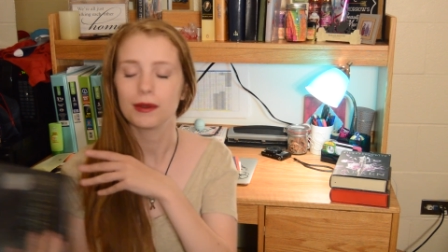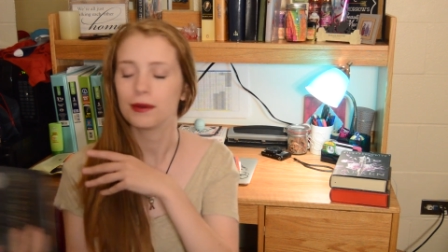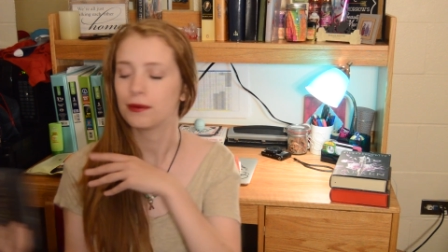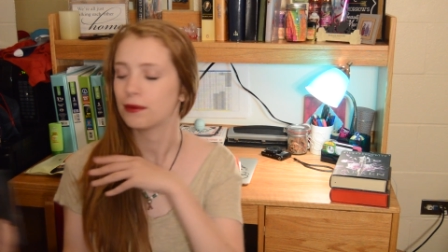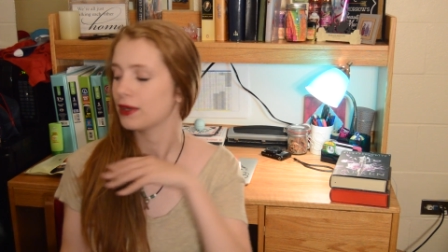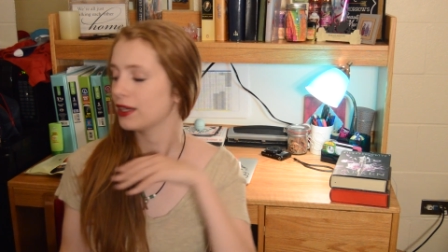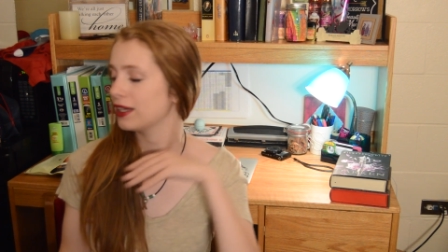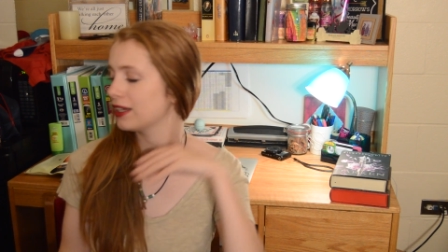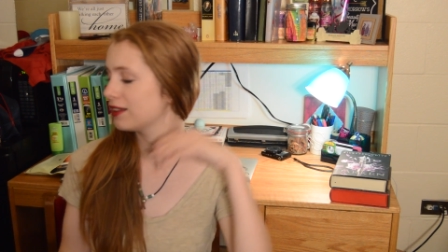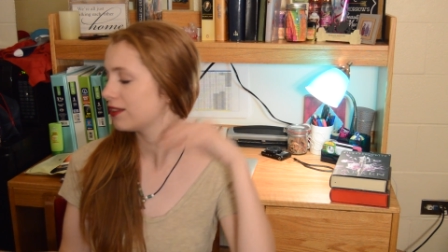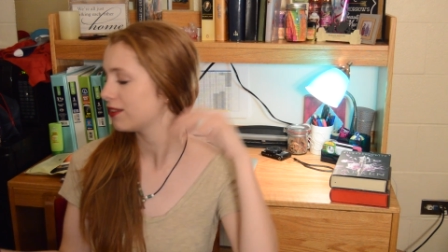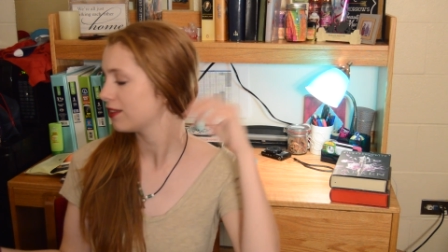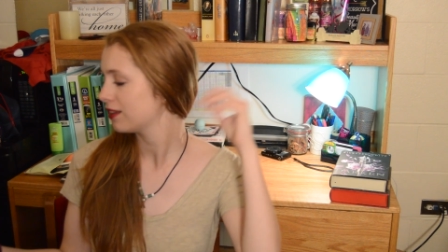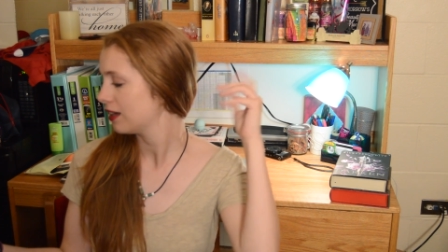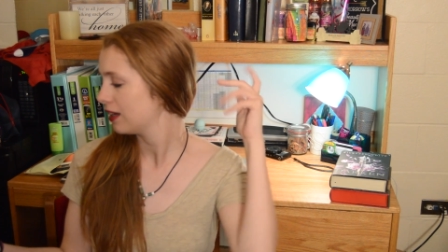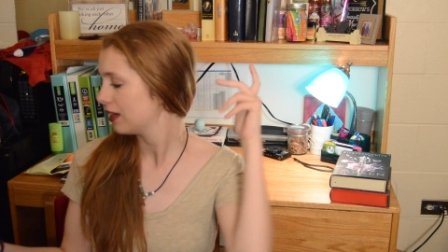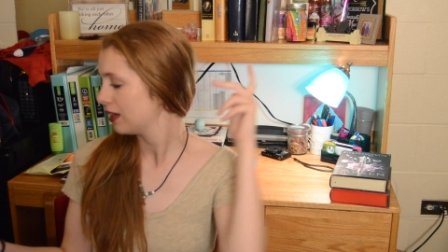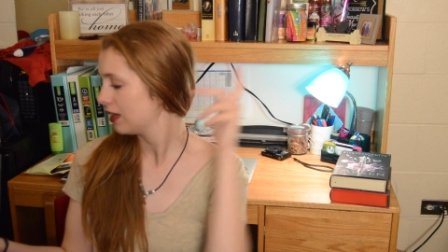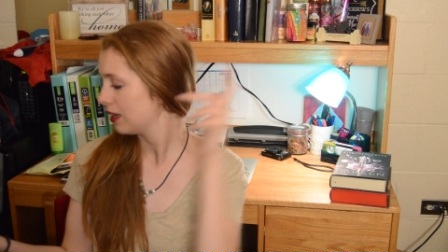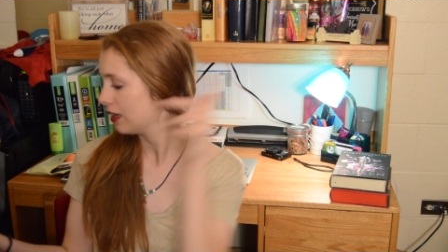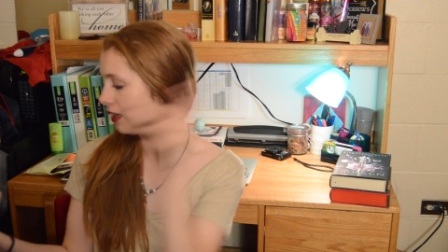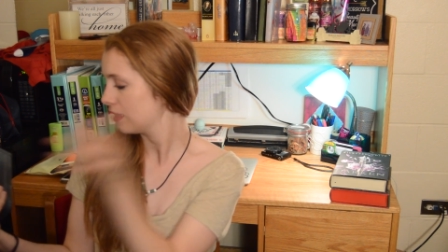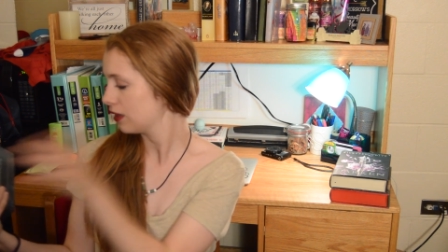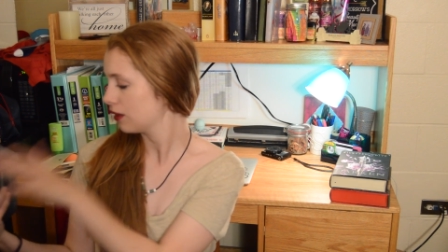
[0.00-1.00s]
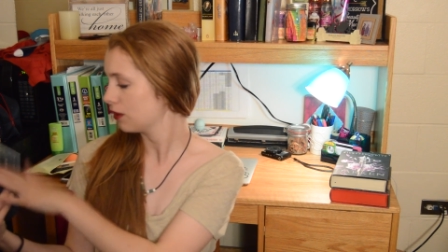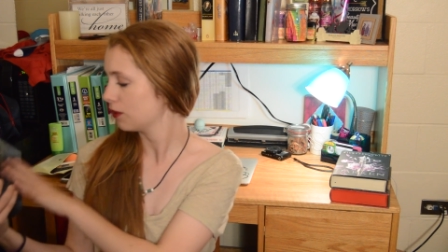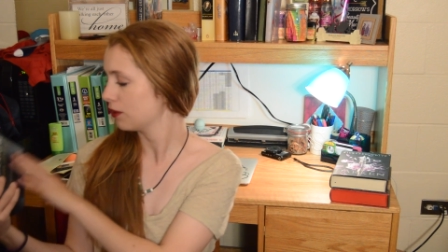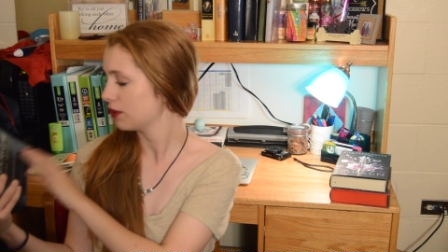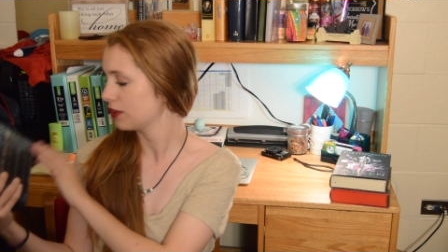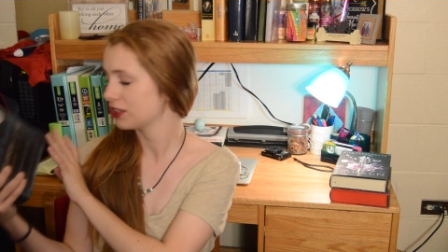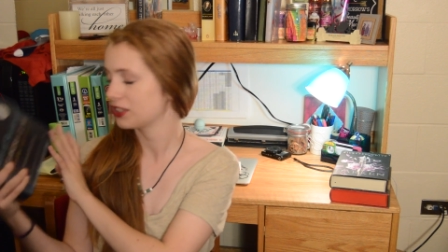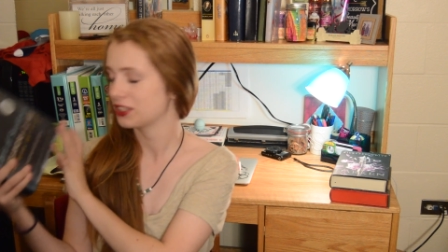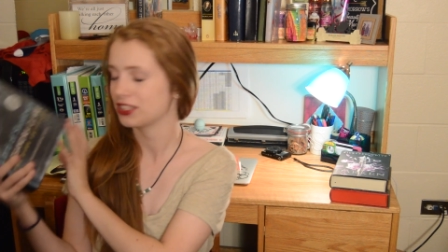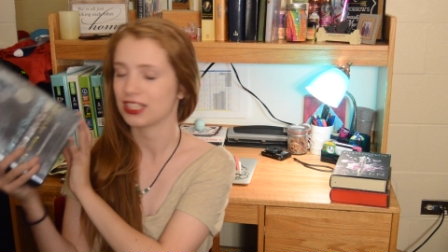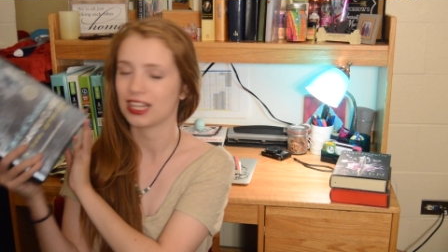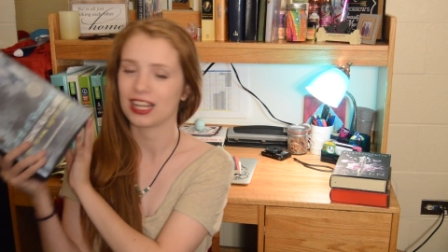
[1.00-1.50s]
anyways,
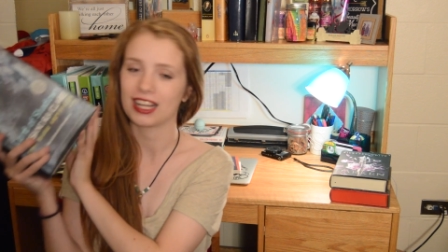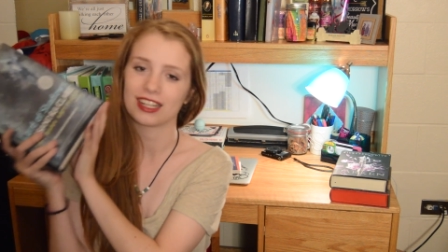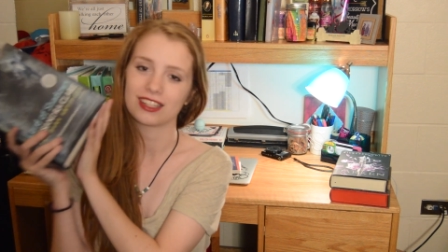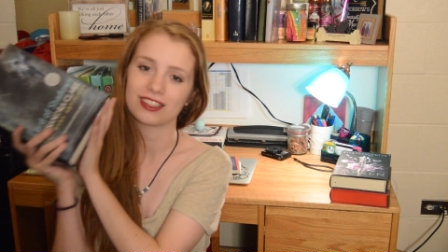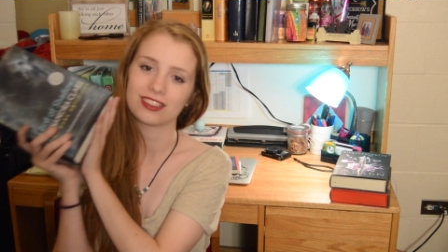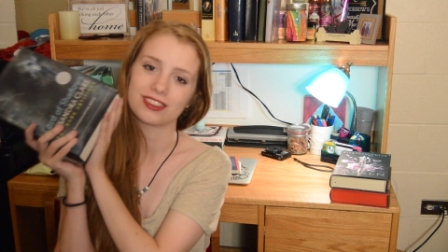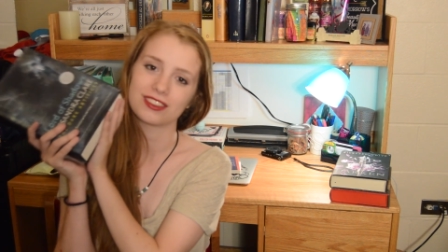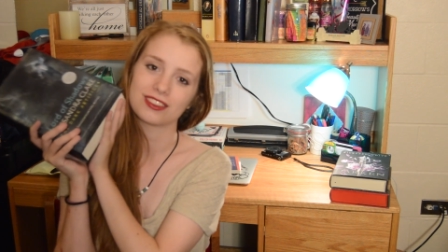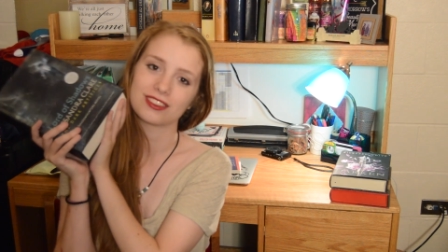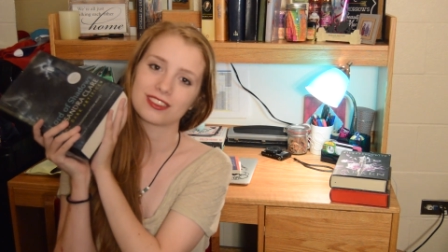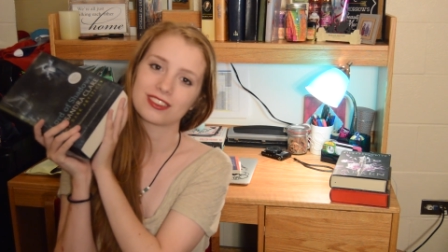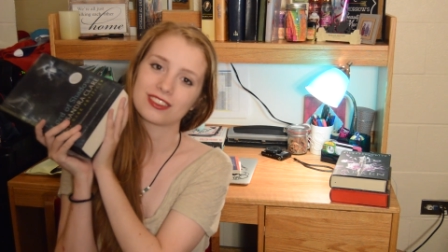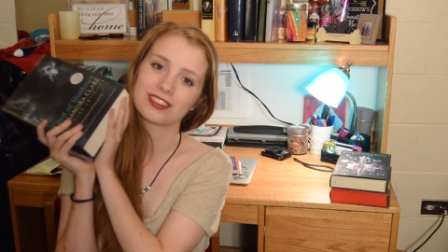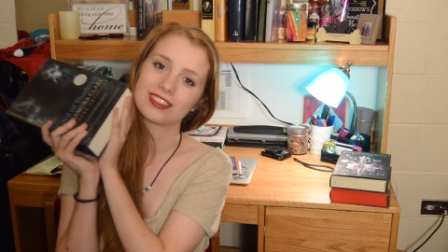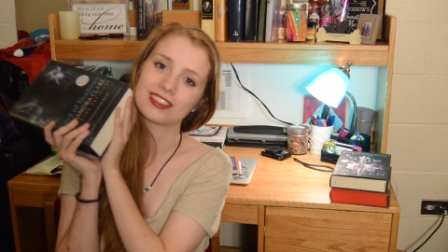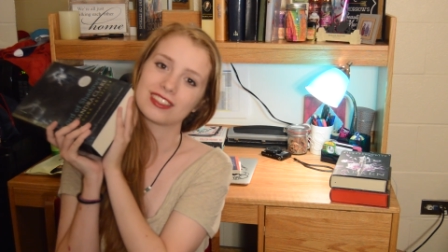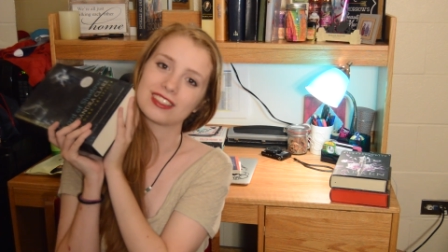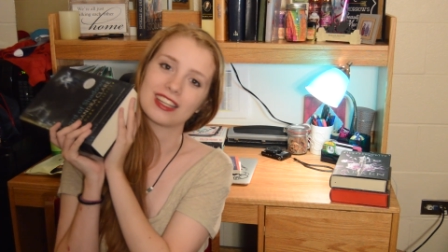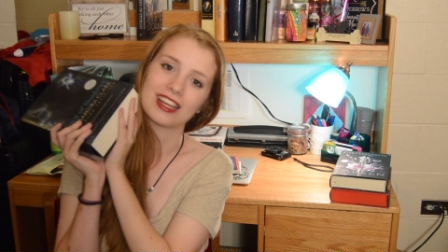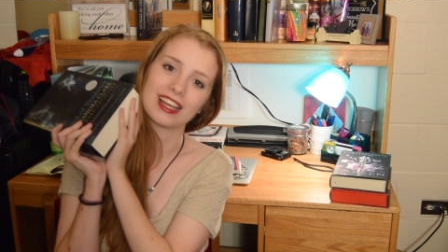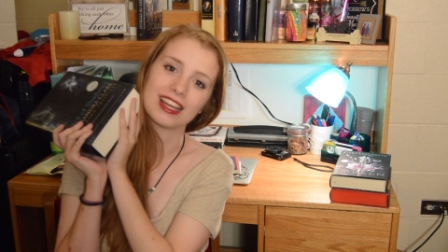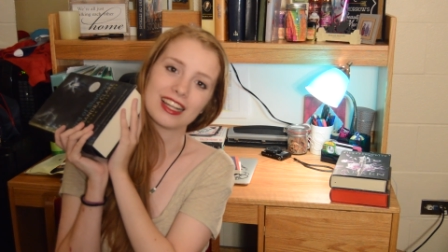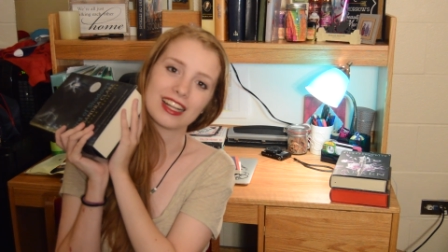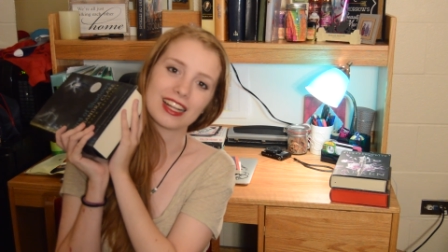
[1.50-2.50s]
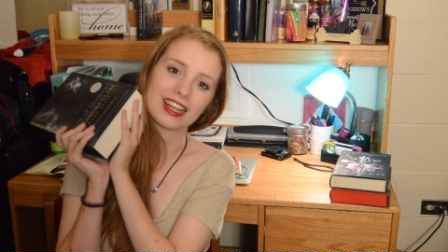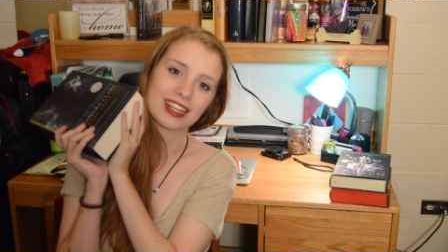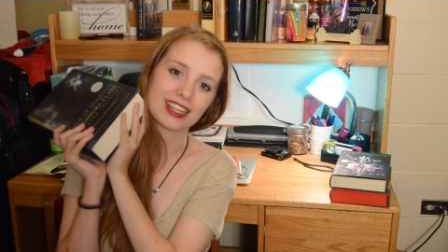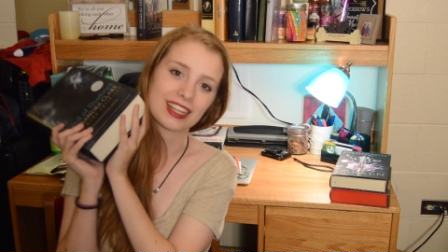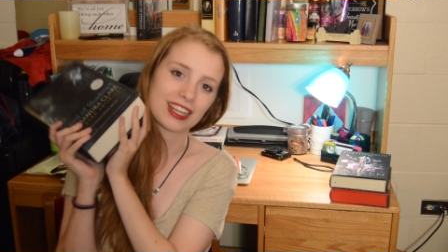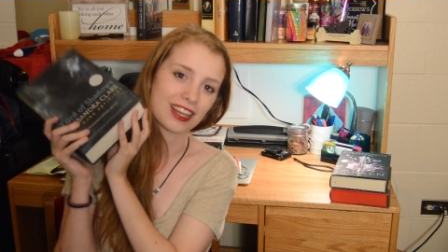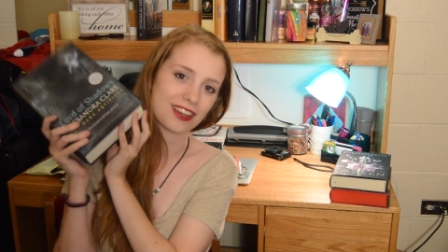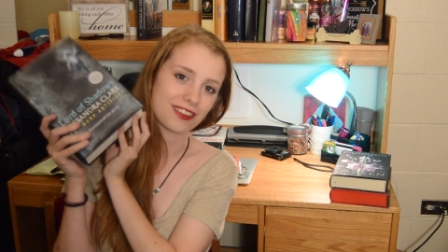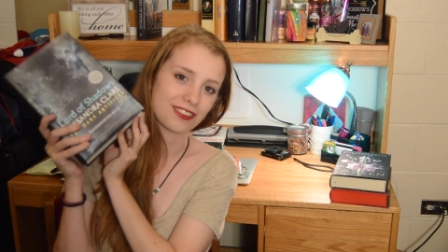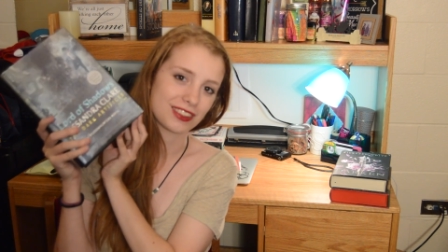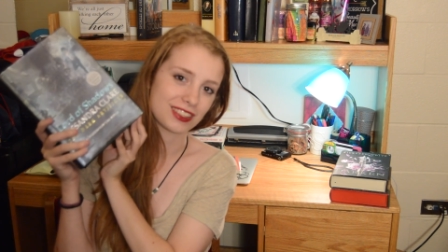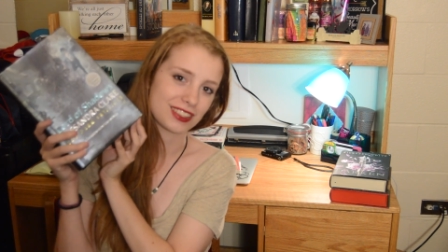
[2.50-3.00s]
Lord of Shadows and I
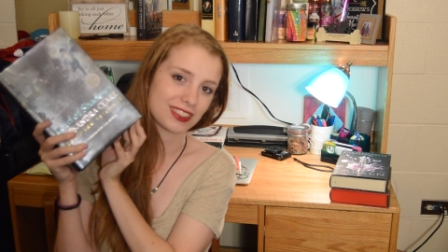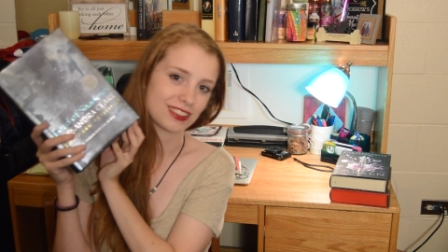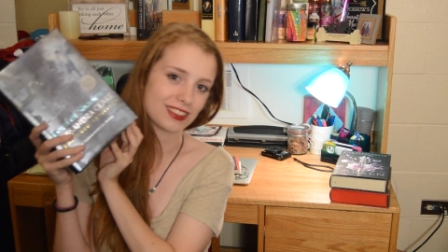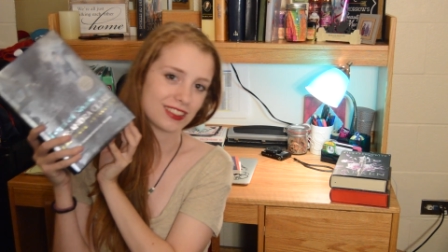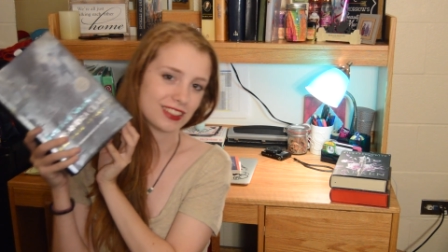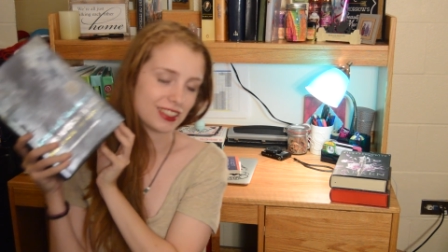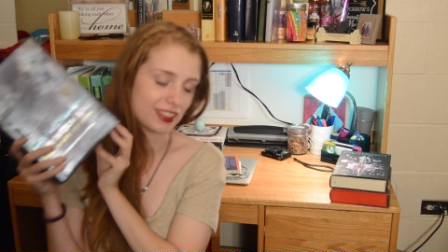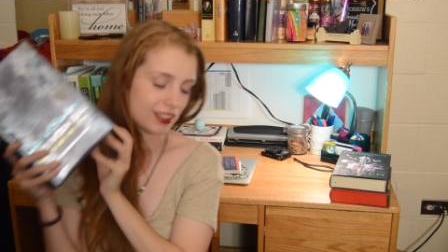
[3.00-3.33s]
can't wait to read